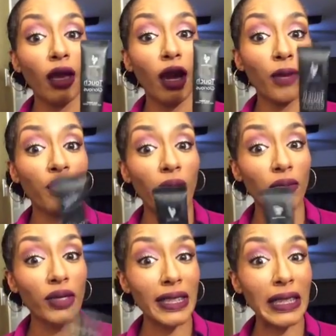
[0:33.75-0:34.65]
Our primer
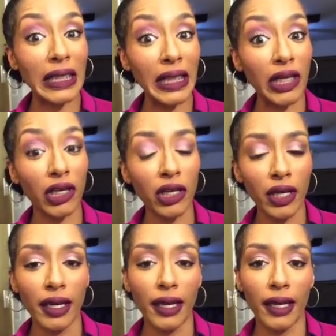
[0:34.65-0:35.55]
is clear.
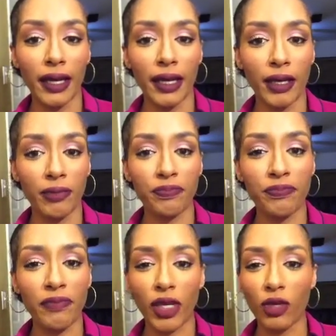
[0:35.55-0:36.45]

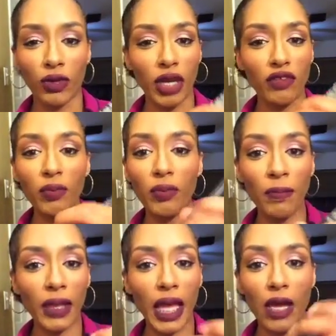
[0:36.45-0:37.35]
You only have to
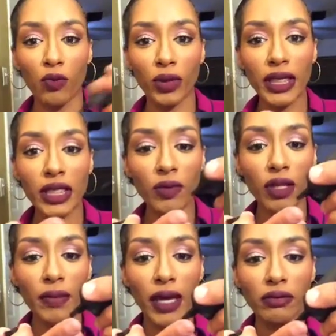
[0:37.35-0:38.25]
apply a really small
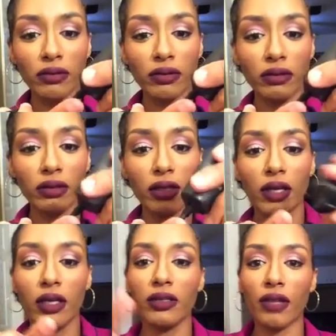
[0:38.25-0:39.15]
amount.
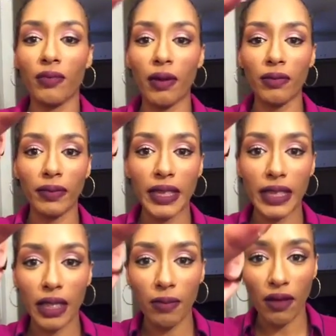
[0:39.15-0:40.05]
So I probably
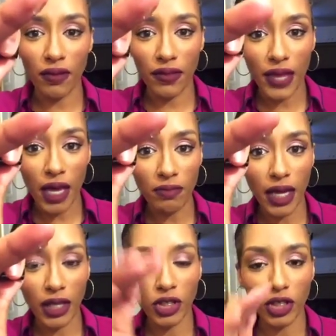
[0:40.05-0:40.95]
did about that
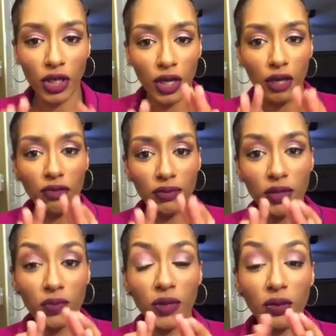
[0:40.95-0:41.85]
much, rubbed
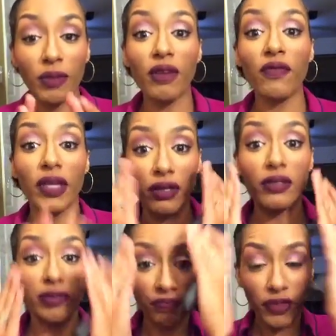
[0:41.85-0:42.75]
it between my
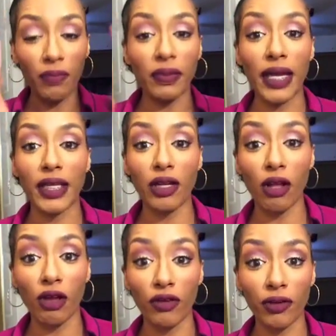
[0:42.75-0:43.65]
fingers, applied it
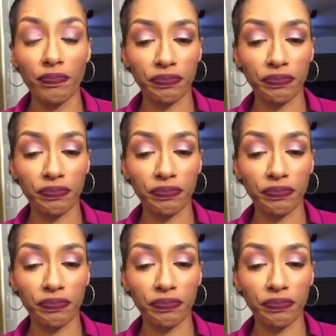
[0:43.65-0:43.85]
all over,